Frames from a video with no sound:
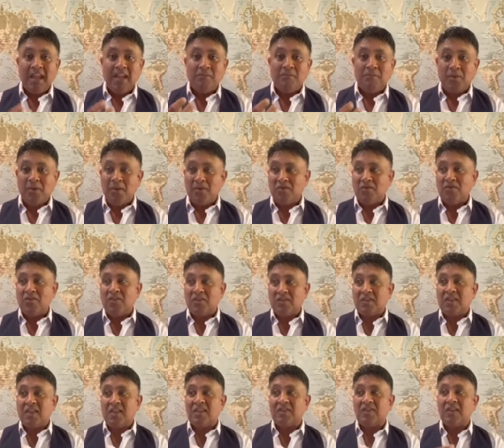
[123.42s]
in
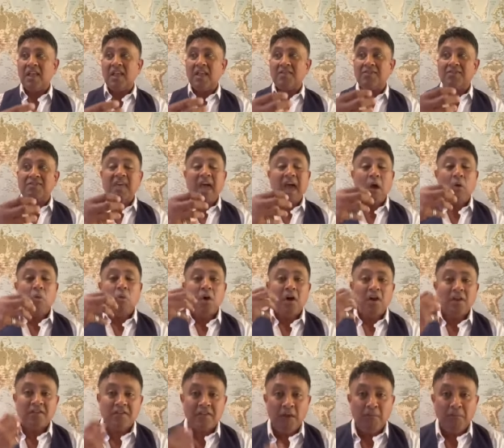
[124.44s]
businesses that
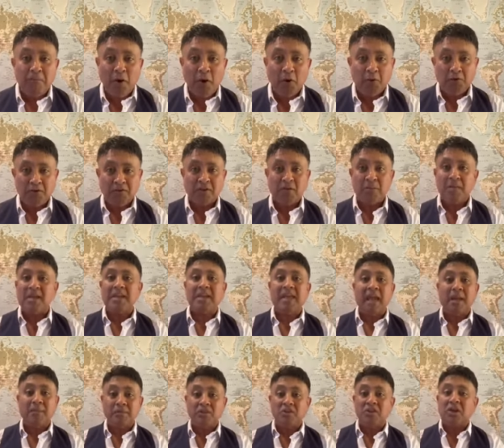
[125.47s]
were supposed to be
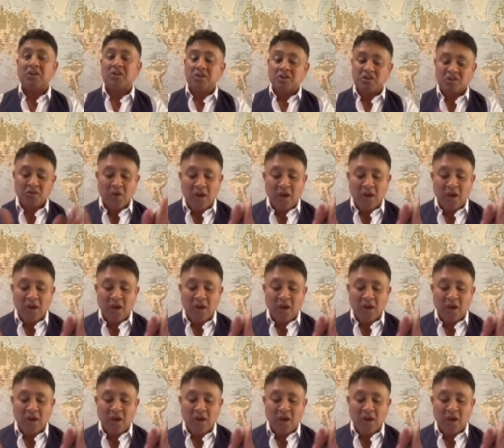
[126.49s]
game changers.